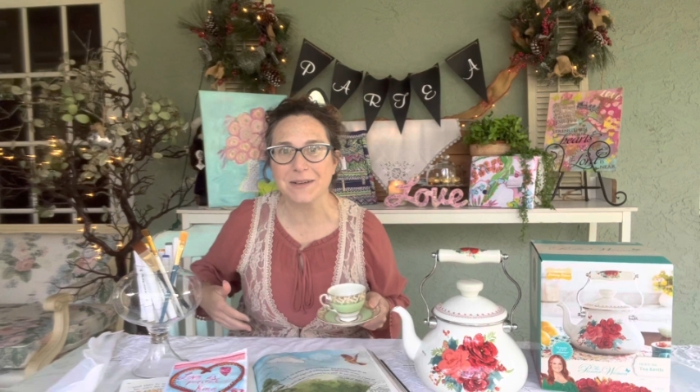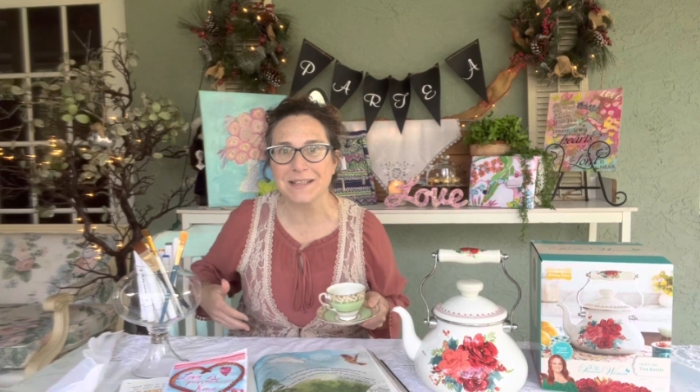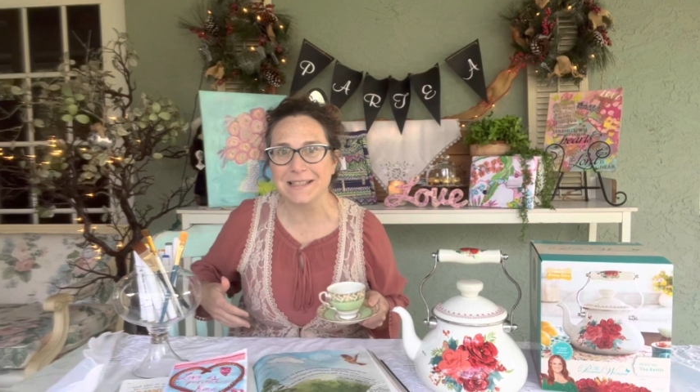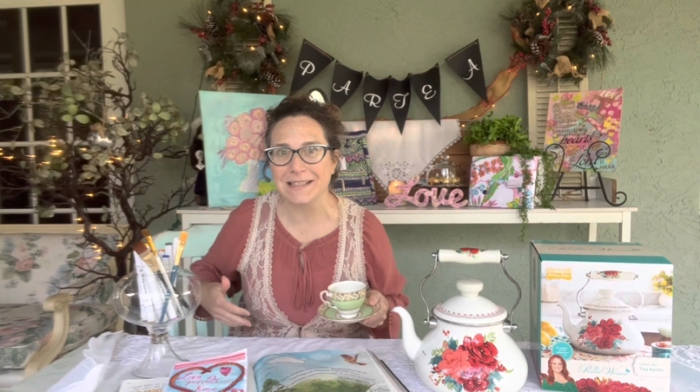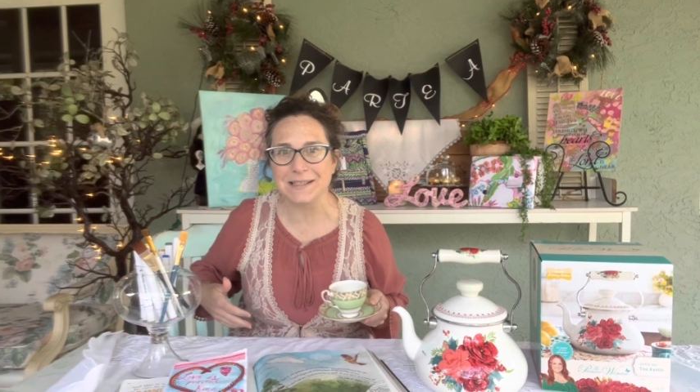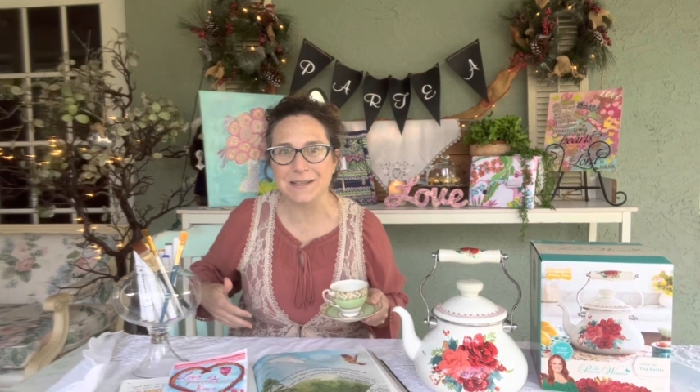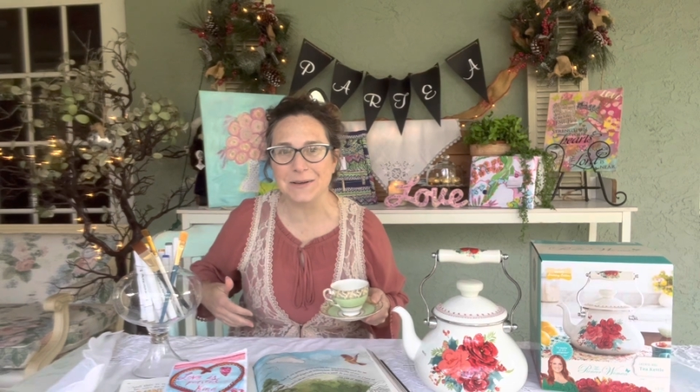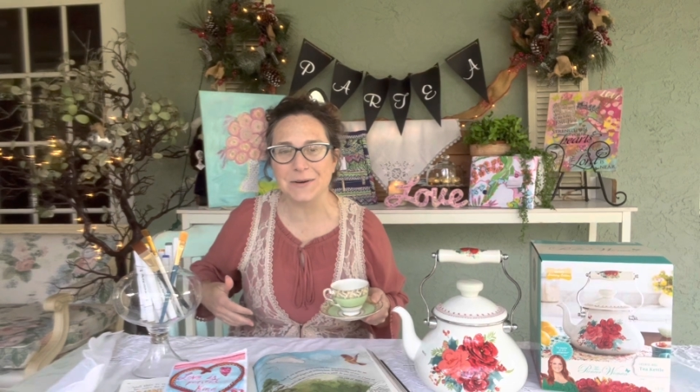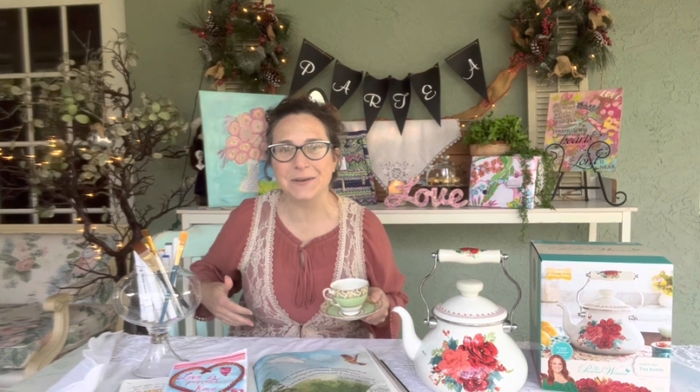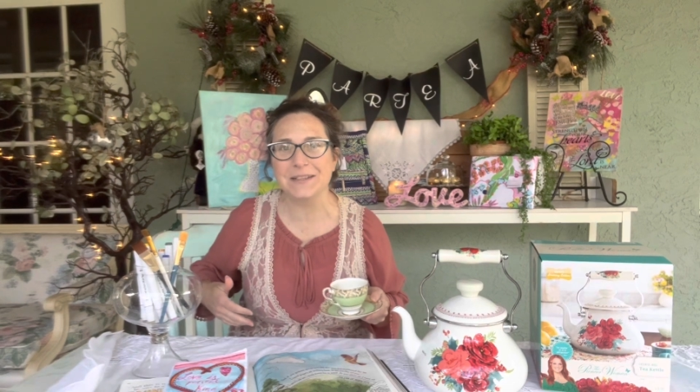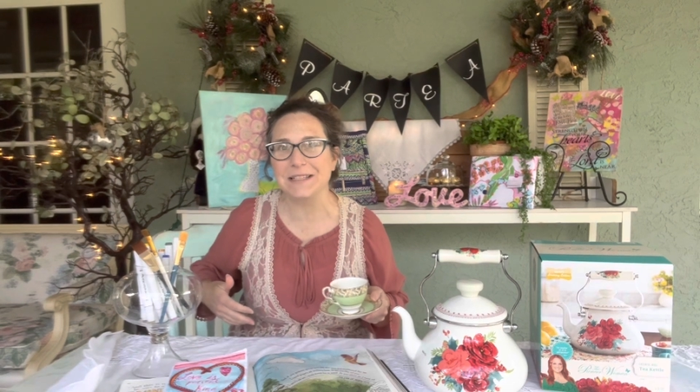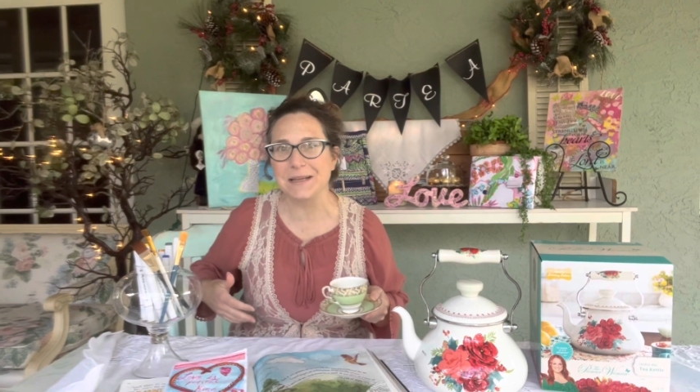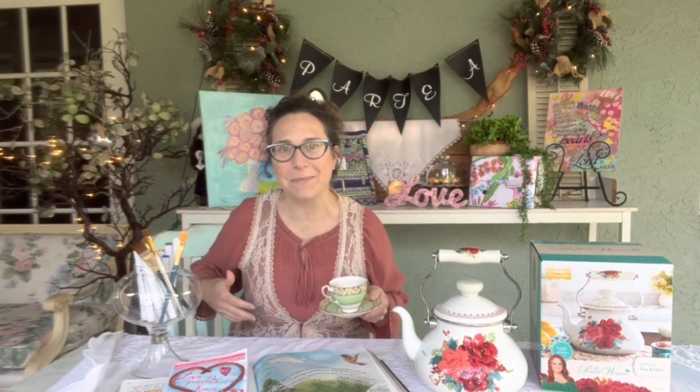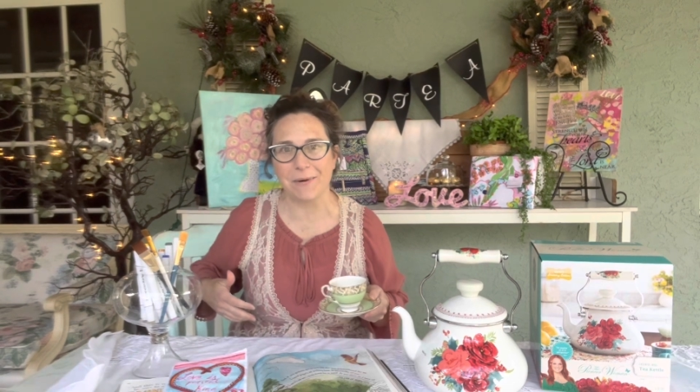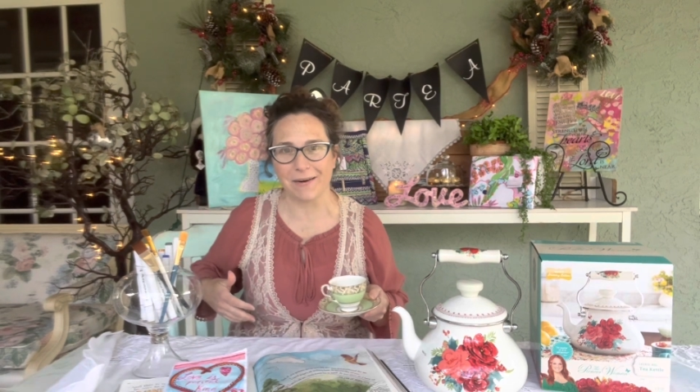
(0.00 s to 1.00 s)
seasonal
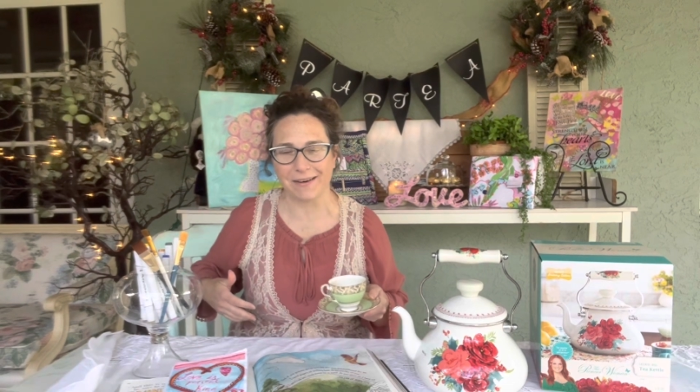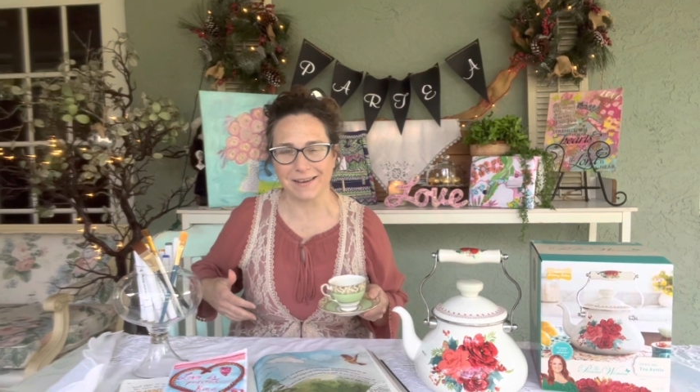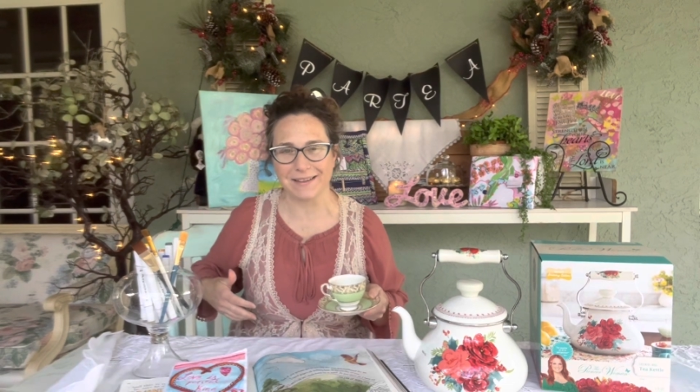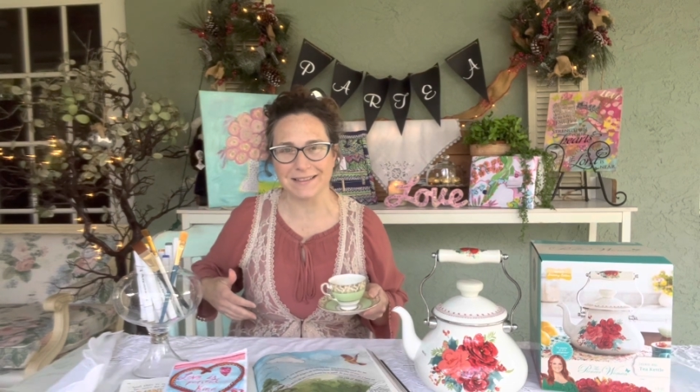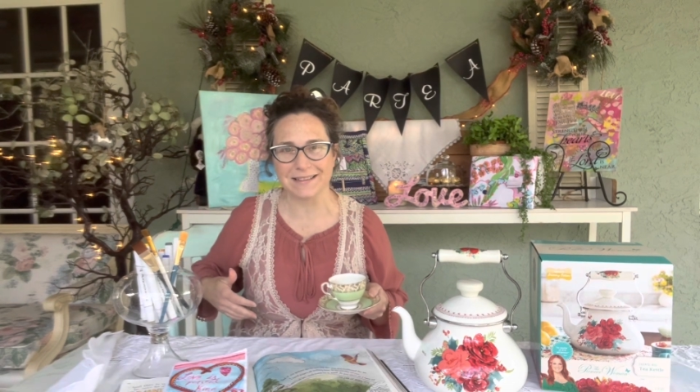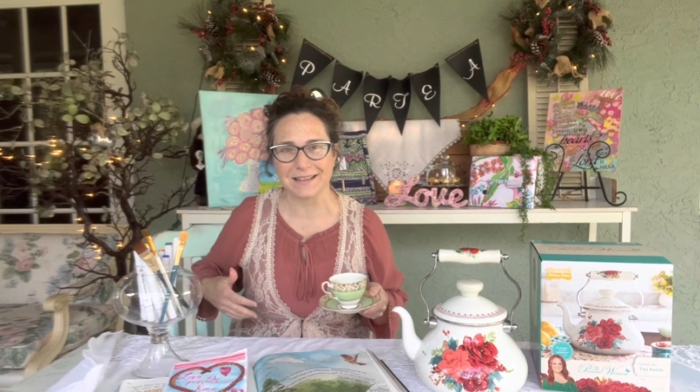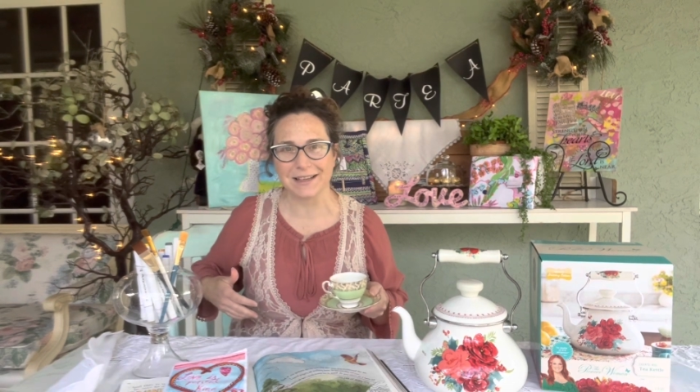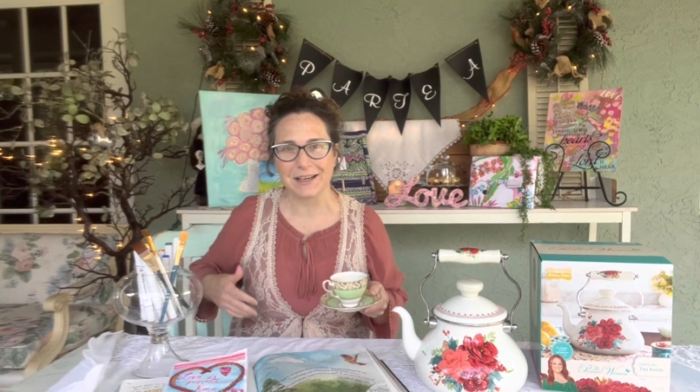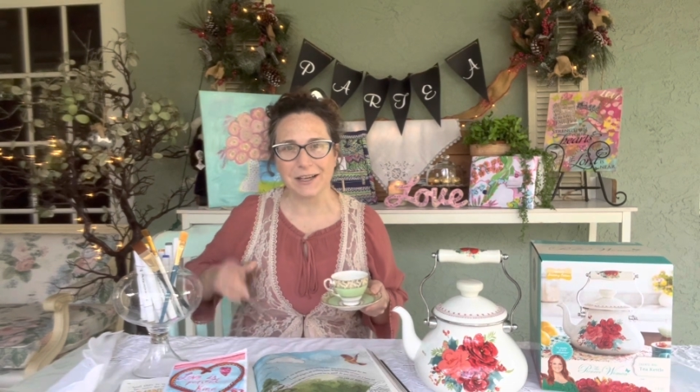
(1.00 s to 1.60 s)
tea parties.